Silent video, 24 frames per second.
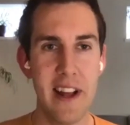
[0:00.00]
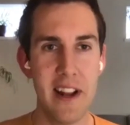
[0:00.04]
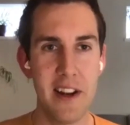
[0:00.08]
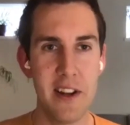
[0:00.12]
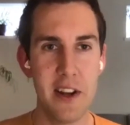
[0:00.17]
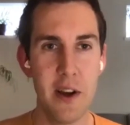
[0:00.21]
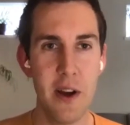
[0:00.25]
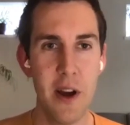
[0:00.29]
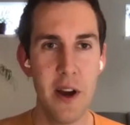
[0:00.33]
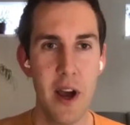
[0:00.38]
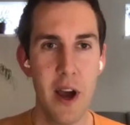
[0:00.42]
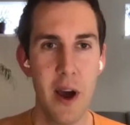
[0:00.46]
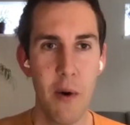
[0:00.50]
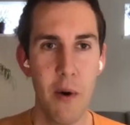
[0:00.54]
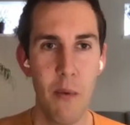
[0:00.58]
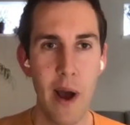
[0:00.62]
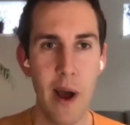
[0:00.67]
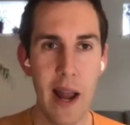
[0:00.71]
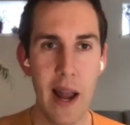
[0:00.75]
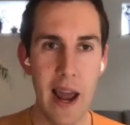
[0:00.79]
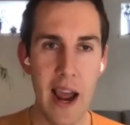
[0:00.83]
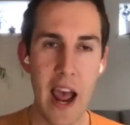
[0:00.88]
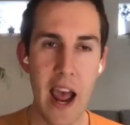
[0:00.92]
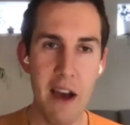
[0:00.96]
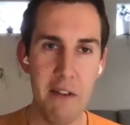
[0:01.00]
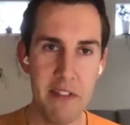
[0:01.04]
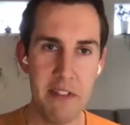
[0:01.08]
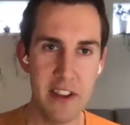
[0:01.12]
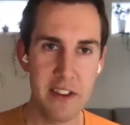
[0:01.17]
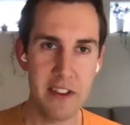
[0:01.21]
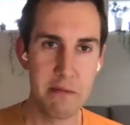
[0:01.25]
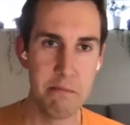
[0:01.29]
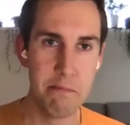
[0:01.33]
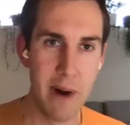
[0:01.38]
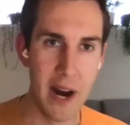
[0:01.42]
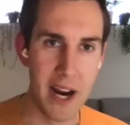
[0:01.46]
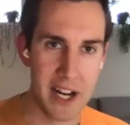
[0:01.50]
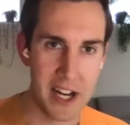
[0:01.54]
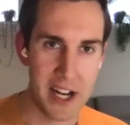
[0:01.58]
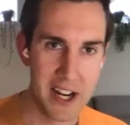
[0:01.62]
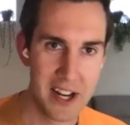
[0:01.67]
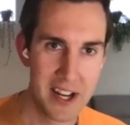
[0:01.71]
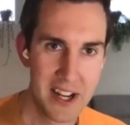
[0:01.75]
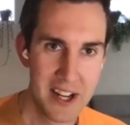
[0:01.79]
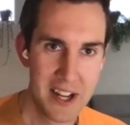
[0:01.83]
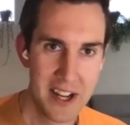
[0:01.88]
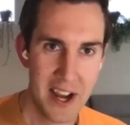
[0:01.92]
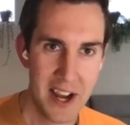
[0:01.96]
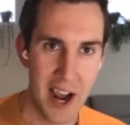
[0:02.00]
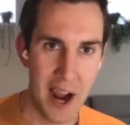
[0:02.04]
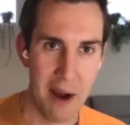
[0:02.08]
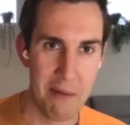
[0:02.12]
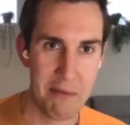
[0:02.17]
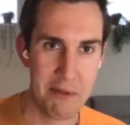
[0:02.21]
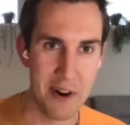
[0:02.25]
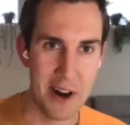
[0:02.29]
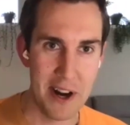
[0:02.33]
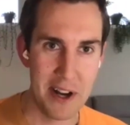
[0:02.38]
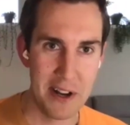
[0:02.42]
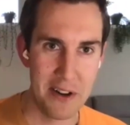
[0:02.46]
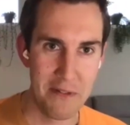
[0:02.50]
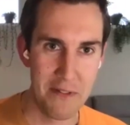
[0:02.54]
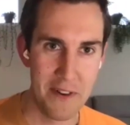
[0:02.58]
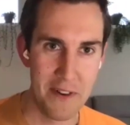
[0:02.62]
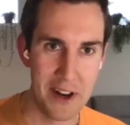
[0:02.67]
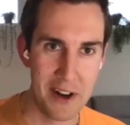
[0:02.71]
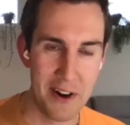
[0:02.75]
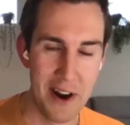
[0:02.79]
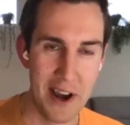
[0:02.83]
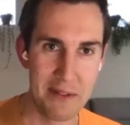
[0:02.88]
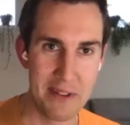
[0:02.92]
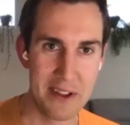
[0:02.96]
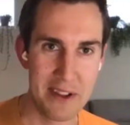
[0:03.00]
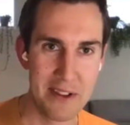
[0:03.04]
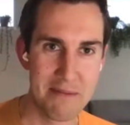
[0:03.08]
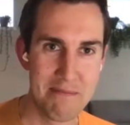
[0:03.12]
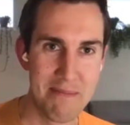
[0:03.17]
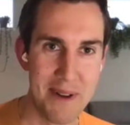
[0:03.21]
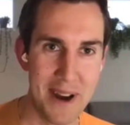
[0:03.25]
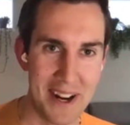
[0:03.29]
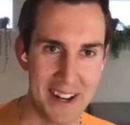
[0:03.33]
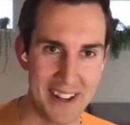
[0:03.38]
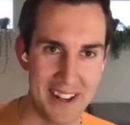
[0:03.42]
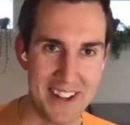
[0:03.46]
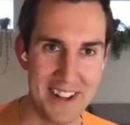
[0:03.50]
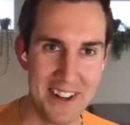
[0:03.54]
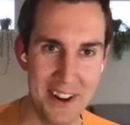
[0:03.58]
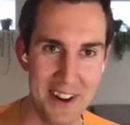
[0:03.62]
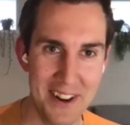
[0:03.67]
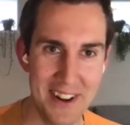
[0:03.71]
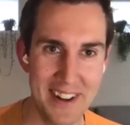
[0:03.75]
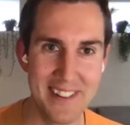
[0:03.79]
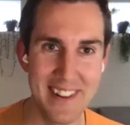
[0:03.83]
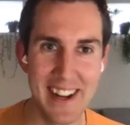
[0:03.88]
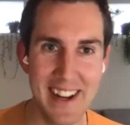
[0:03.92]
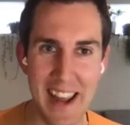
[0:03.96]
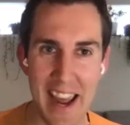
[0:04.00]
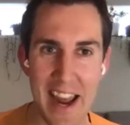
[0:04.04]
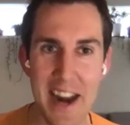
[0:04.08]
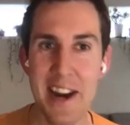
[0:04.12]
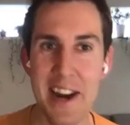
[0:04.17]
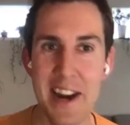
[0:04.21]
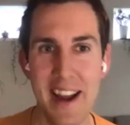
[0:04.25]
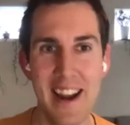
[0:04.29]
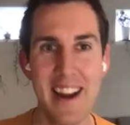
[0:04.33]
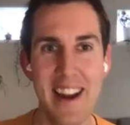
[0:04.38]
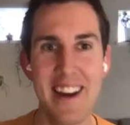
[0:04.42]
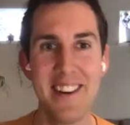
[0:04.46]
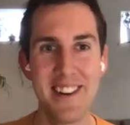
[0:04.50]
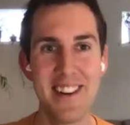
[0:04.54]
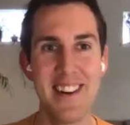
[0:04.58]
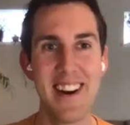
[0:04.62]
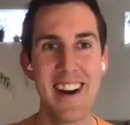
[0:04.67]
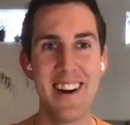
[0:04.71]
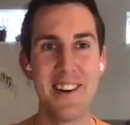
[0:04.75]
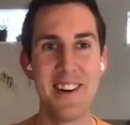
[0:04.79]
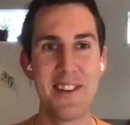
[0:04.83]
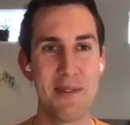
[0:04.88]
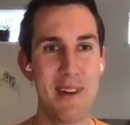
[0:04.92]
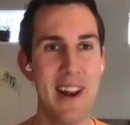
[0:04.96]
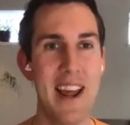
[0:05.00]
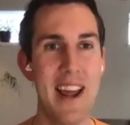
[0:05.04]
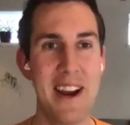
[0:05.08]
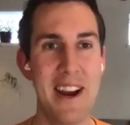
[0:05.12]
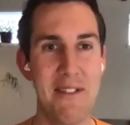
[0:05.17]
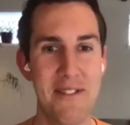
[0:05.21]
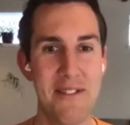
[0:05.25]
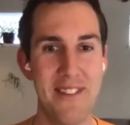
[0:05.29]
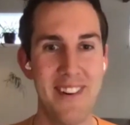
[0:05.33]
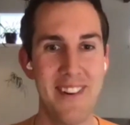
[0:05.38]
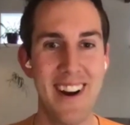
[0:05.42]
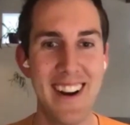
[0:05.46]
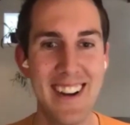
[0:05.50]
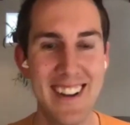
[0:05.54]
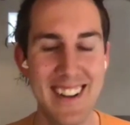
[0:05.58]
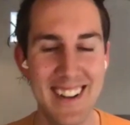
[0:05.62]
tell you, well, I have this bug. I'm trying to figure out this bug. You know, it's like any engineer's life, right?